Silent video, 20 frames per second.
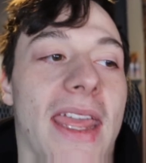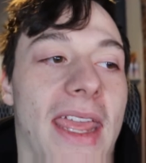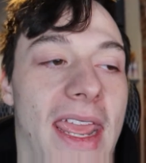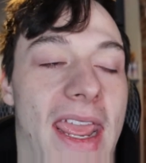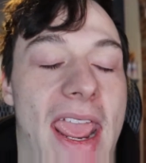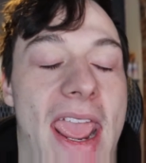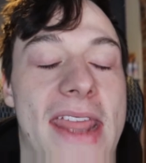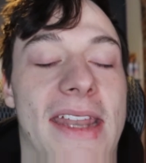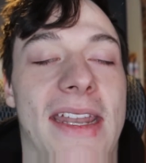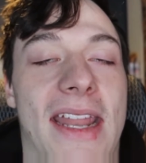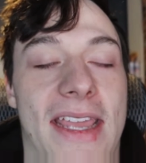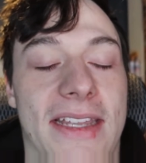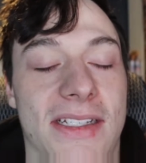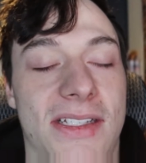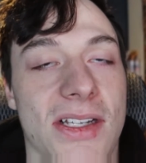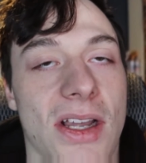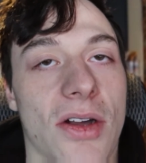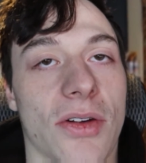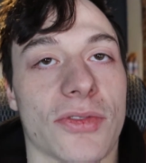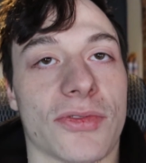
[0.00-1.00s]
And I
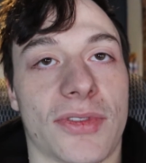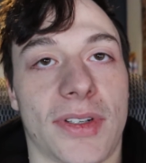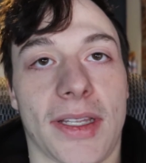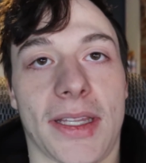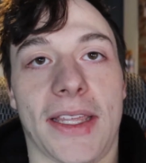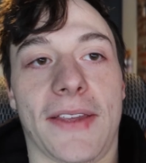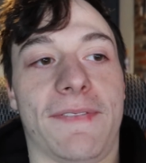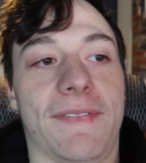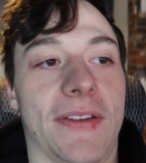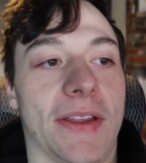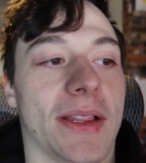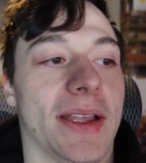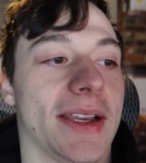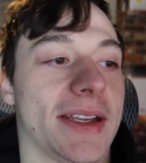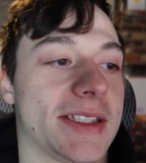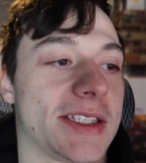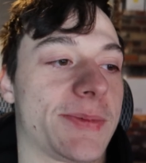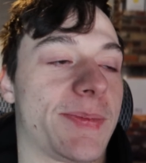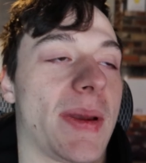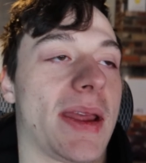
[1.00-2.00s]
don't really feel
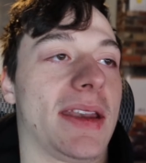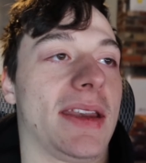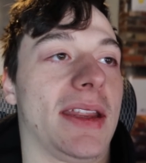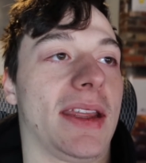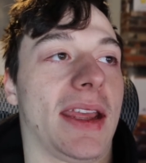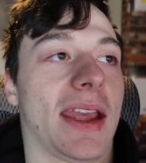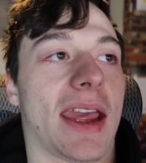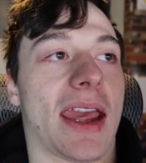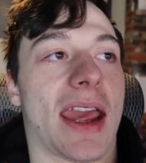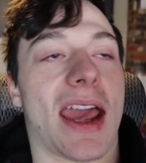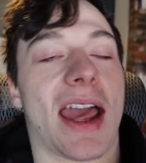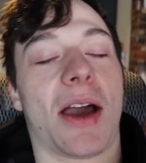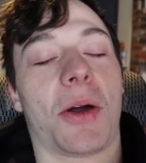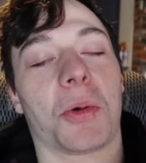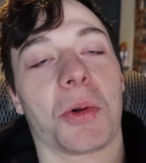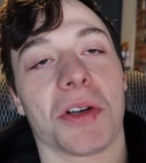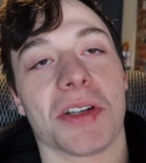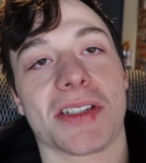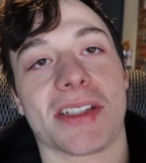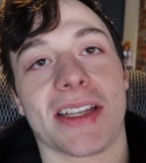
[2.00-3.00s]
like spending
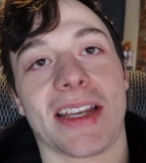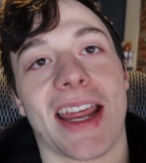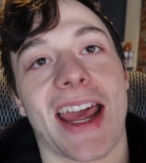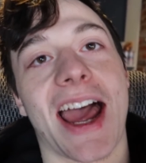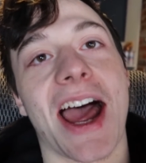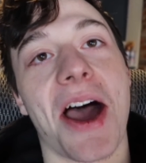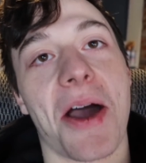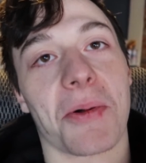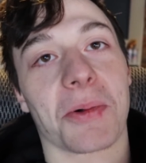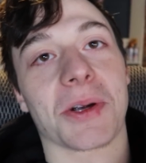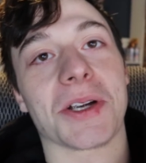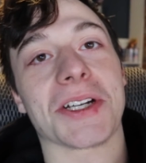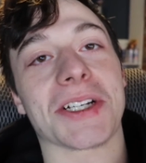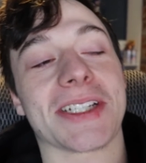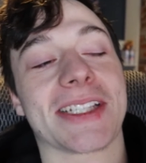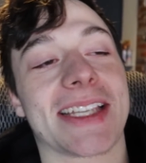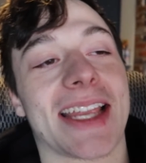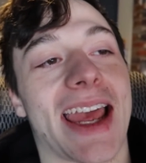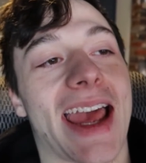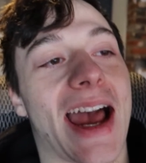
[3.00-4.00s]
hours and
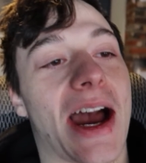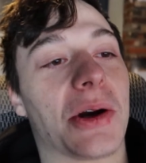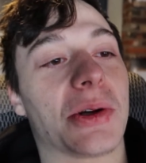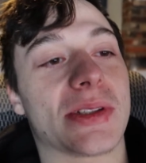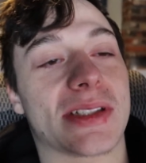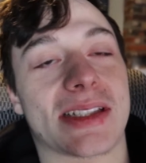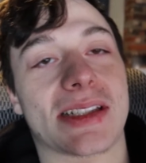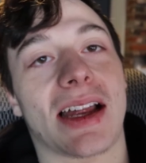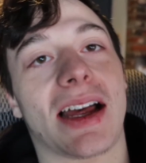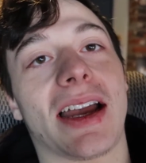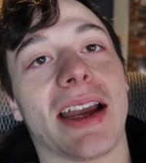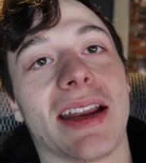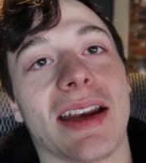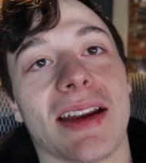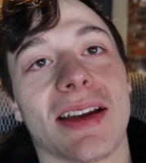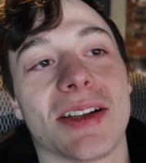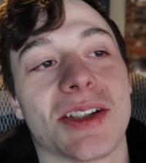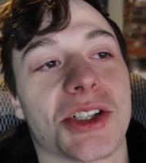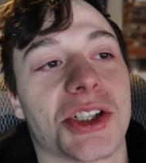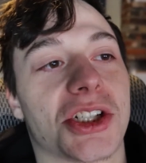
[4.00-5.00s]
hours
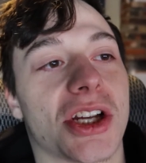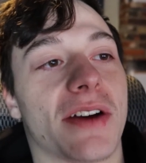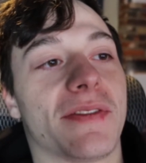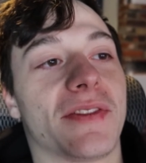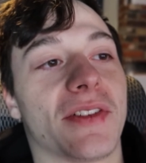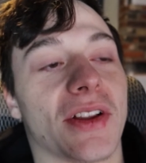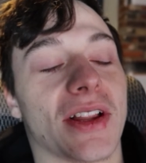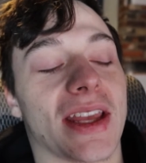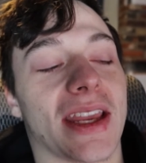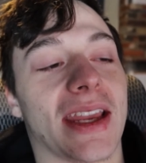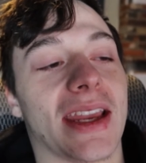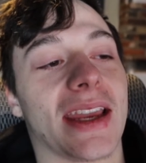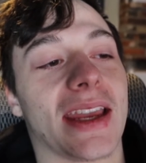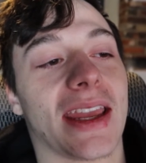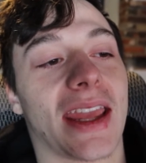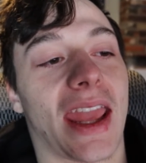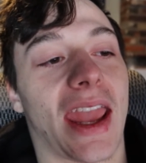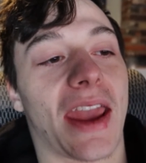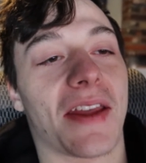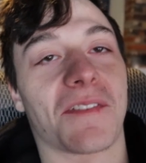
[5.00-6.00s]
outside
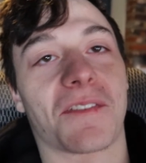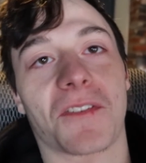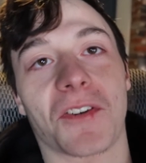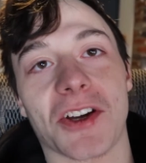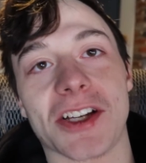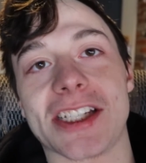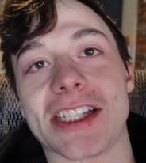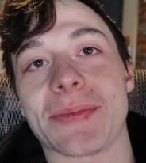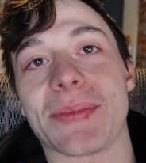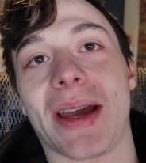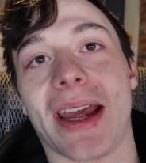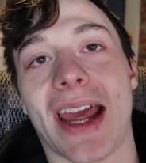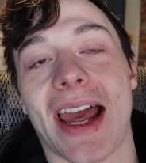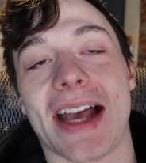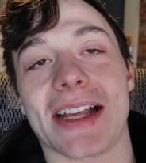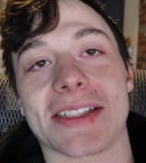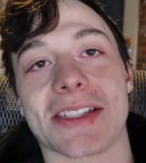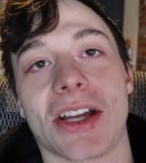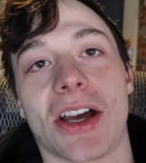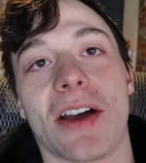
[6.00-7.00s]
shoveling and freezing my
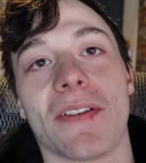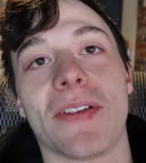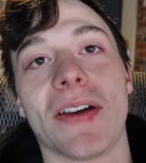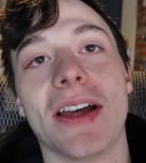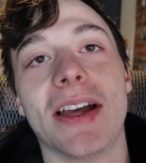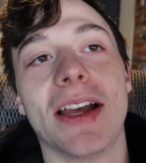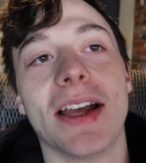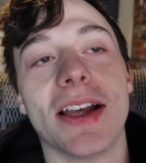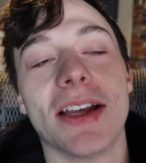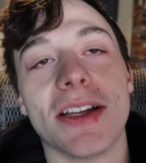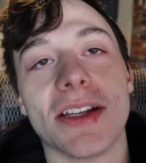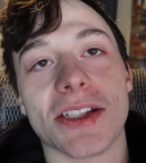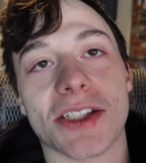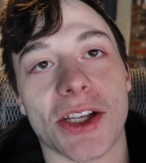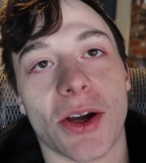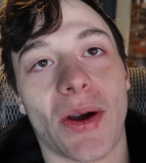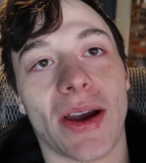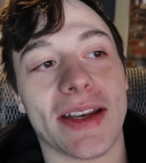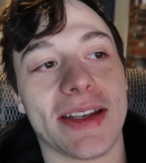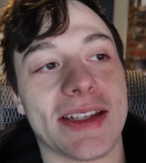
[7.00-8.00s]
ass off.
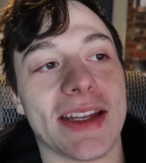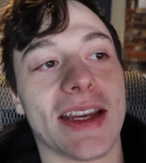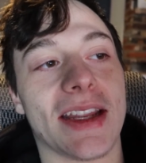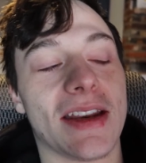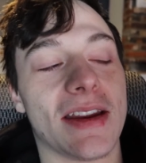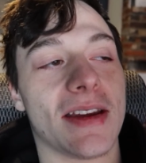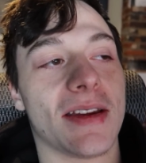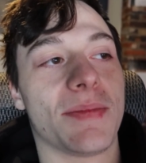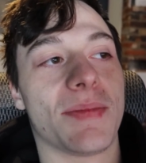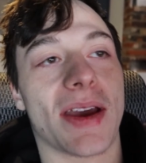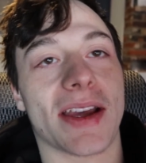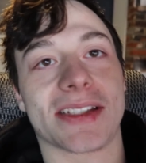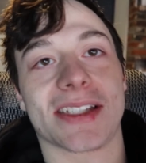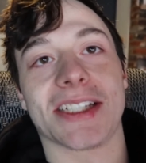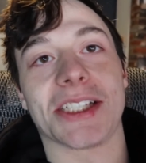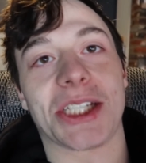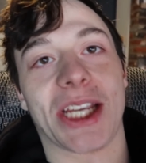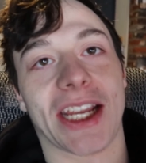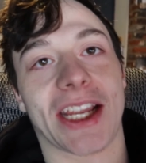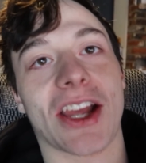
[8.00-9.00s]
So I did
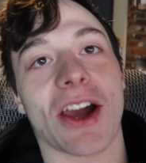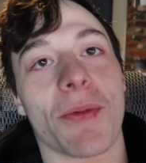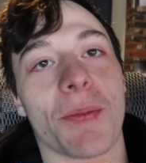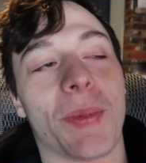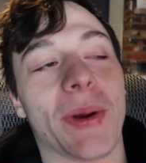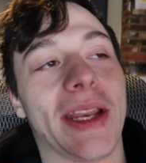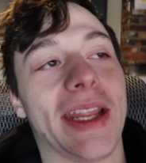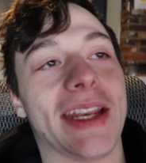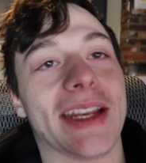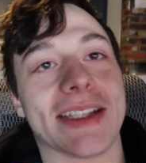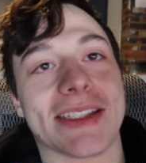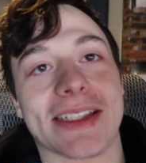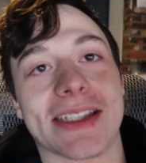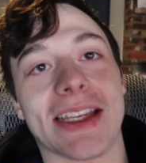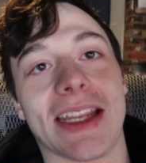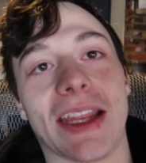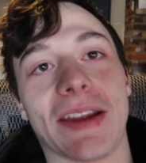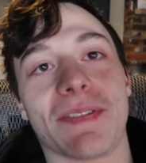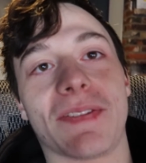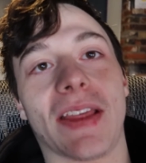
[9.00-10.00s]
message a company to
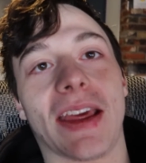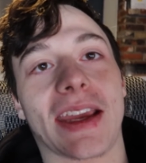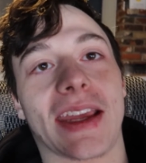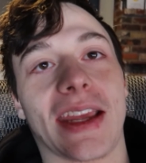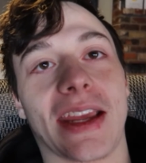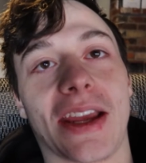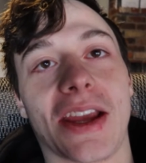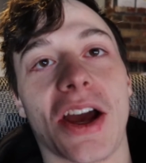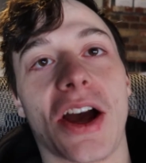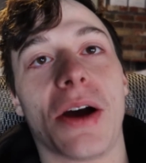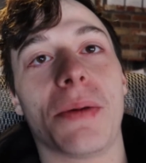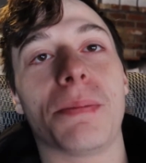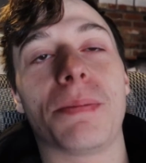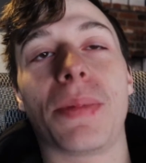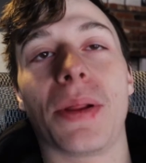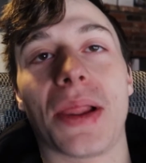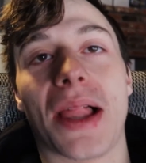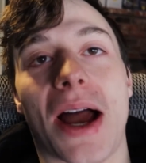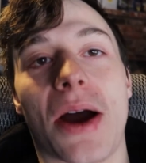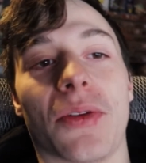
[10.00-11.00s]
see if they can come
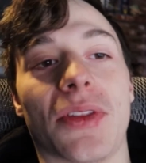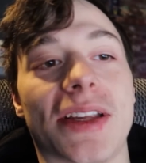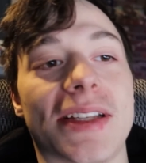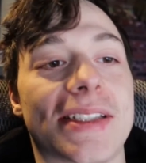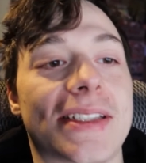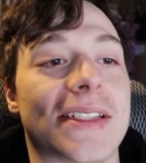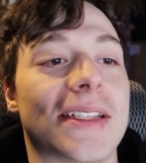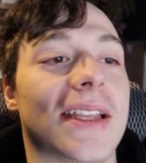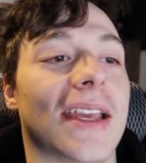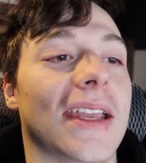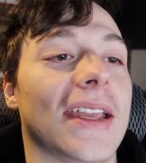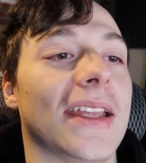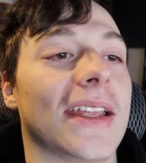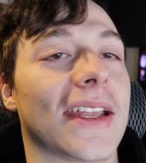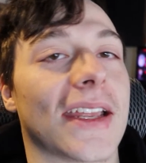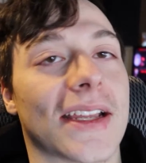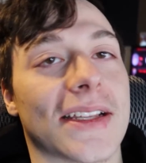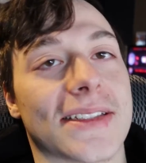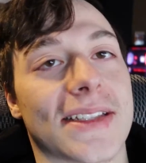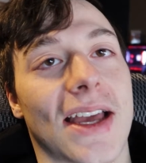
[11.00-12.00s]
plow this today,
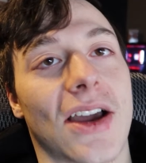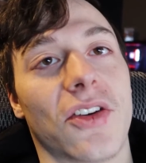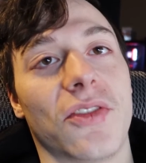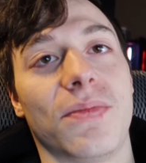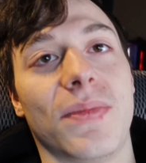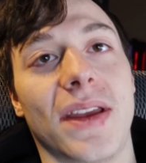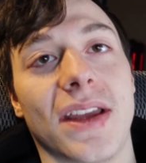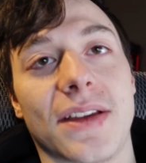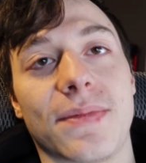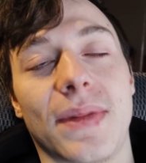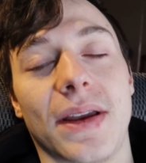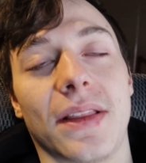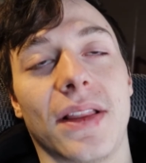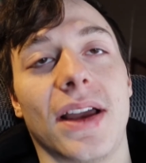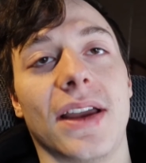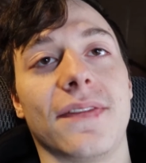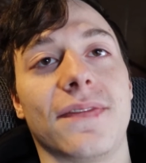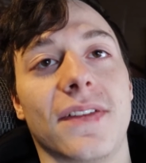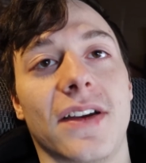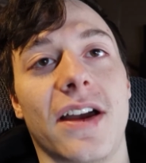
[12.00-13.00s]
because that would make my
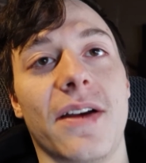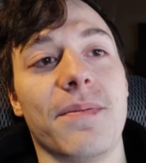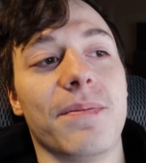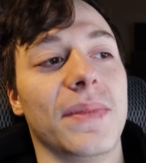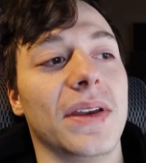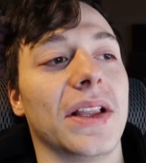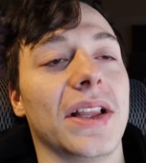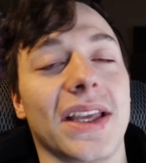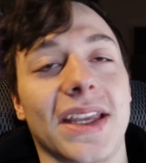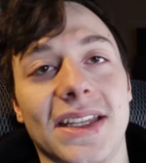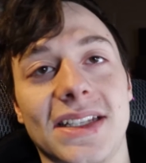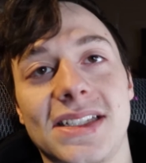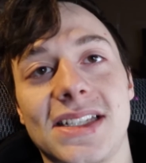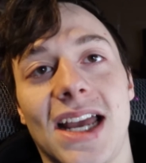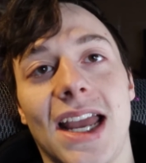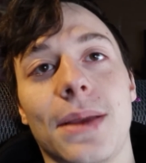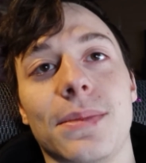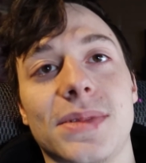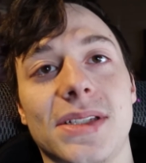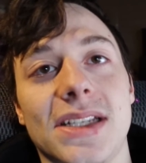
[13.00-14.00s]
life a million
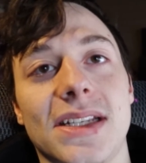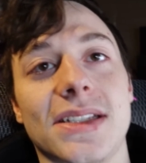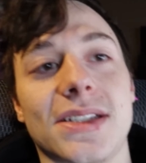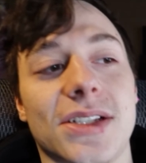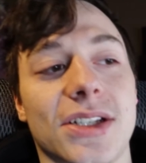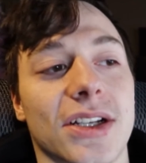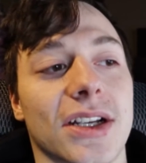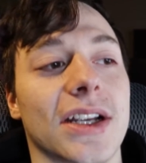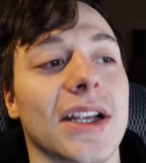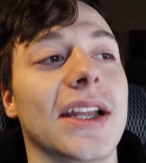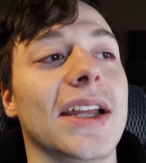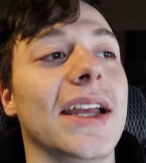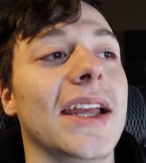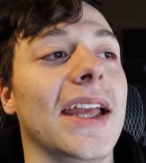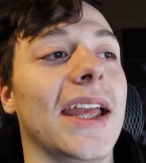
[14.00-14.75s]
times easier.